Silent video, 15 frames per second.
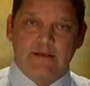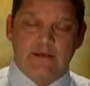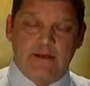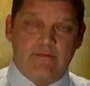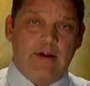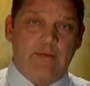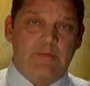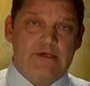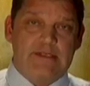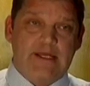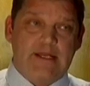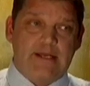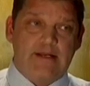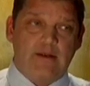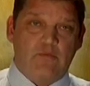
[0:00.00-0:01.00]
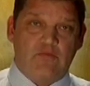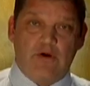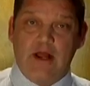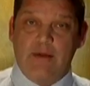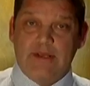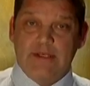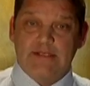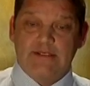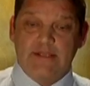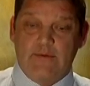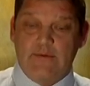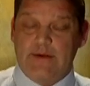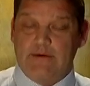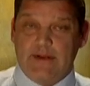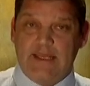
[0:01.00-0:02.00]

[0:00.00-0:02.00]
It represented a promise that we were